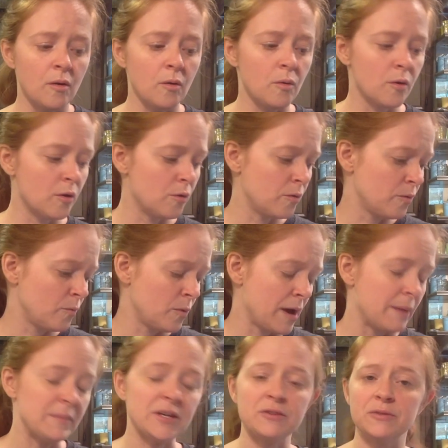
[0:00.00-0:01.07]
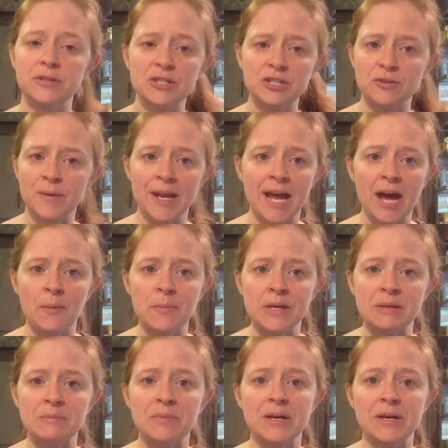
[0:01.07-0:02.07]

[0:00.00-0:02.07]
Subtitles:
or I'm not really sure what happened,